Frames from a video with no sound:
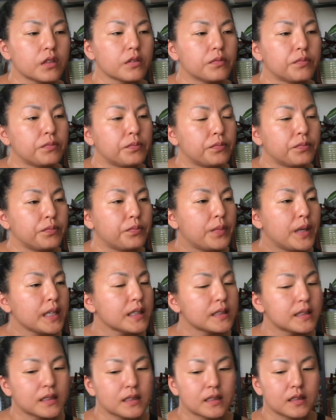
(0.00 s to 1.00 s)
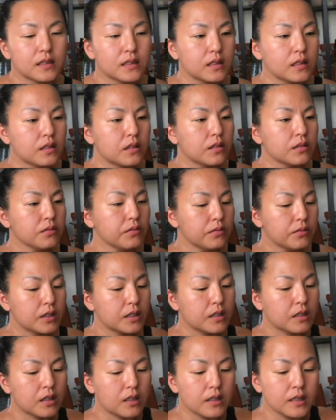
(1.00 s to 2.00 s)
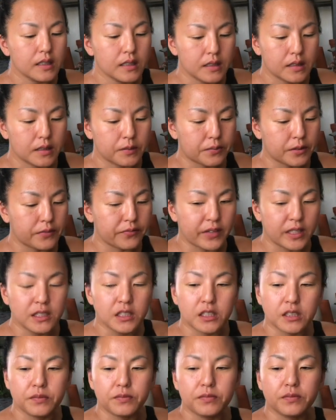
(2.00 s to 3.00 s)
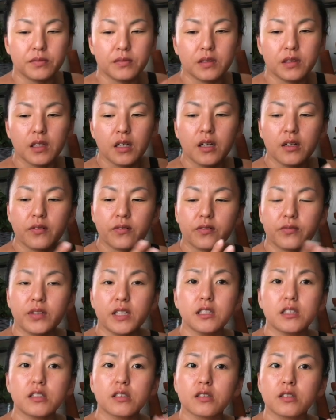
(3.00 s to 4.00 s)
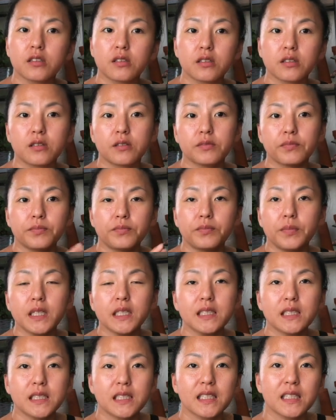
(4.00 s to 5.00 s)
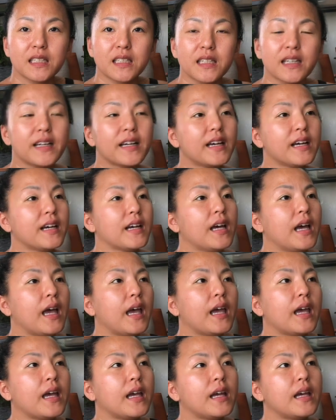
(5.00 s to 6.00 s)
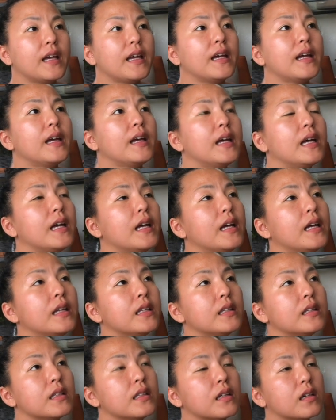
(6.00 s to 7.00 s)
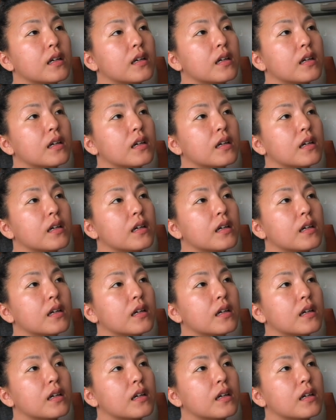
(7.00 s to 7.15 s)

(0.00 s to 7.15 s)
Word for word: mix. You know, what do you call it? The preventional mist. And